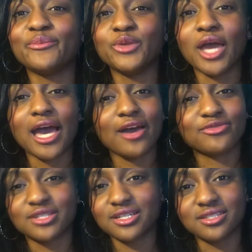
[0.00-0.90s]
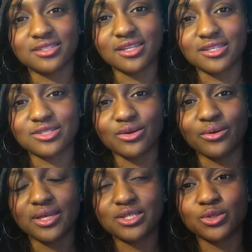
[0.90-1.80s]
you have to listen to this
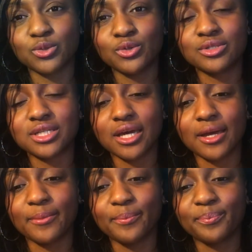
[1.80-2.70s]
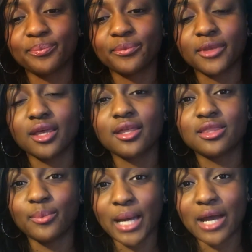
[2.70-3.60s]
song. It's called
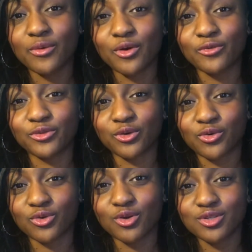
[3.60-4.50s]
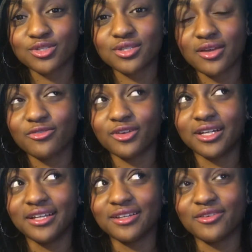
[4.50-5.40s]
The Power of the Cross.
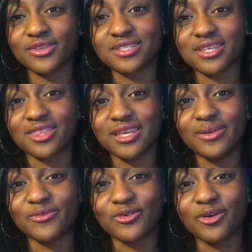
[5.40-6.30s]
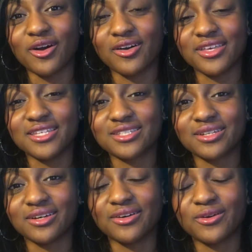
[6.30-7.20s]
Funnily enough, that's a theme for our
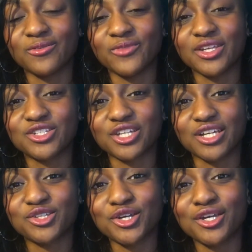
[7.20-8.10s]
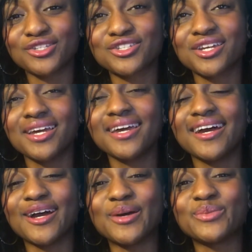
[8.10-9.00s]
Easter convention at church.
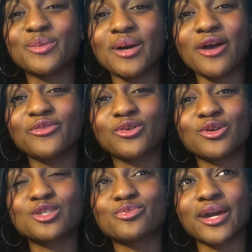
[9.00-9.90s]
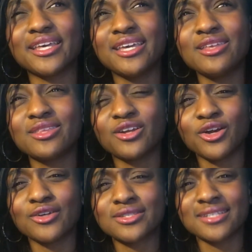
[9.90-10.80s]
The Power of the Cross by Keith and
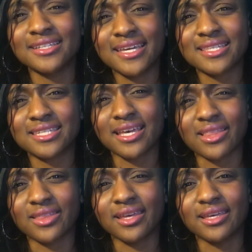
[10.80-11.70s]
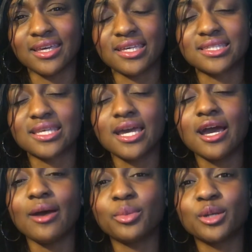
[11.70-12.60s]
Kristyn Getty, I think it is.
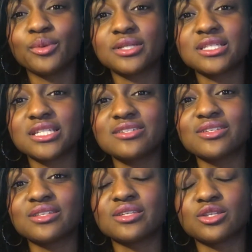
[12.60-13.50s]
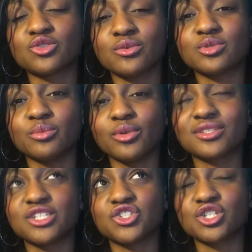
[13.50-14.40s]
I'm gonna put the details in the description
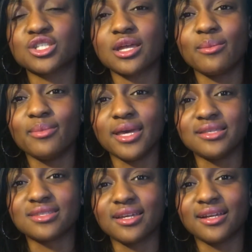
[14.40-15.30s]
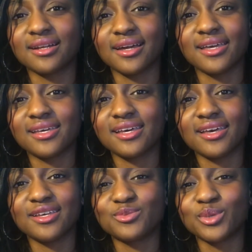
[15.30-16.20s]
box. It's just amazing. Like,
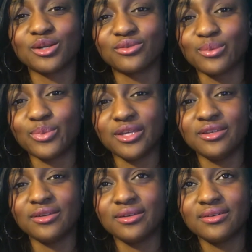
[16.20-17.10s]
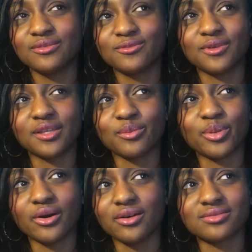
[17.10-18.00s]
it's been on repeat for like the
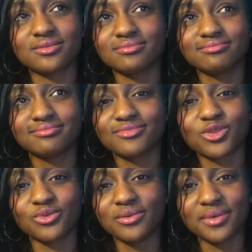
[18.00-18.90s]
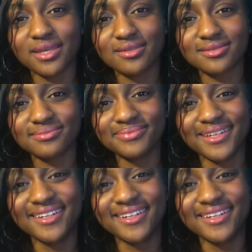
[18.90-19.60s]
past 3 weeks.